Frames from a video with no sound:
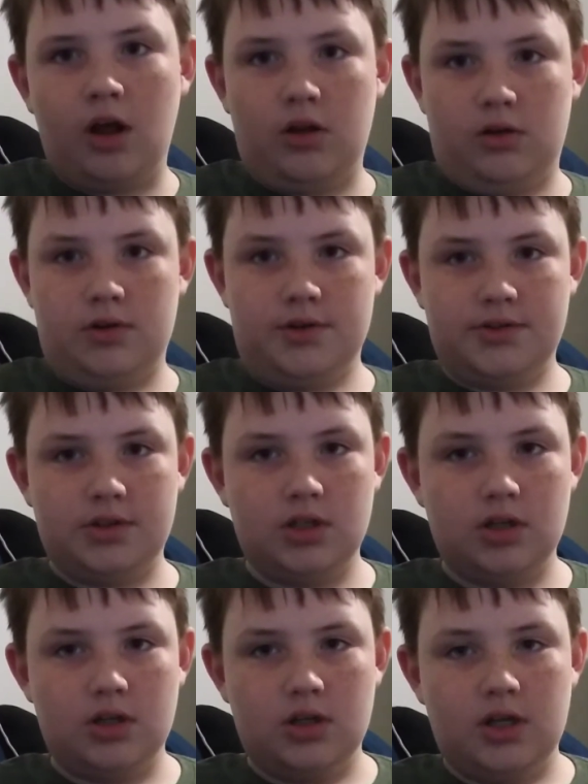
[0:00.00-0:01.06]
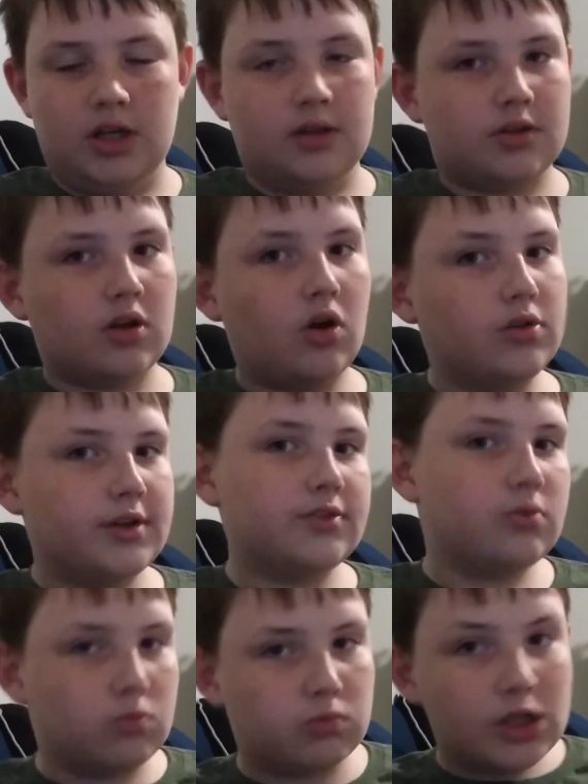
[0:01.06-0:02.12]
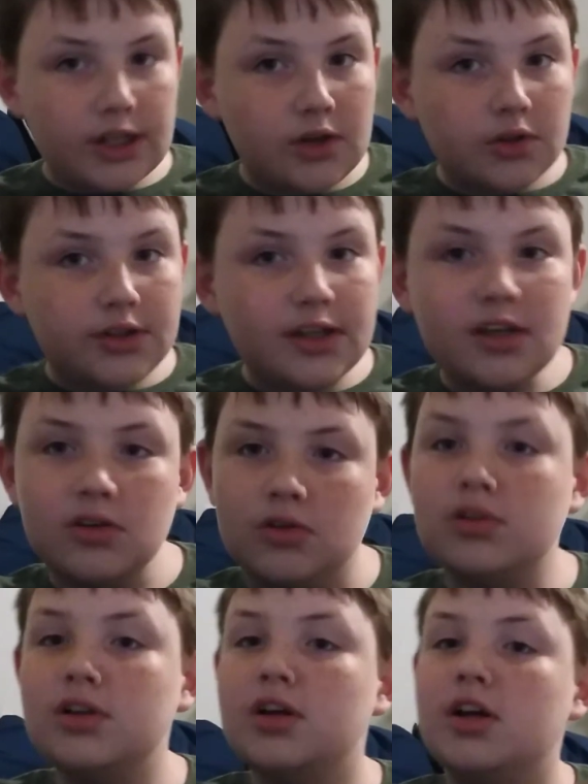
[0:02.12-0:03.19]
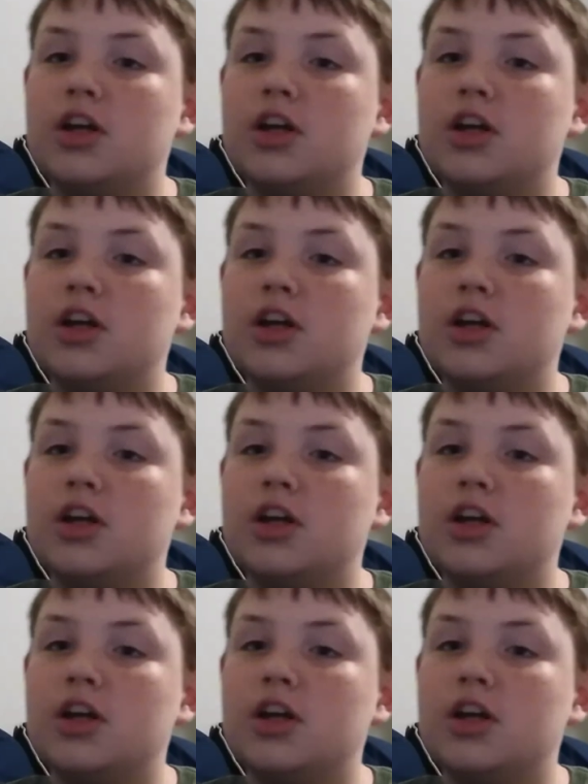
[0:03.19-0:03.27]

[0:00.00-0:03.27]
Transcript: I was like, oh, that's a really good deal.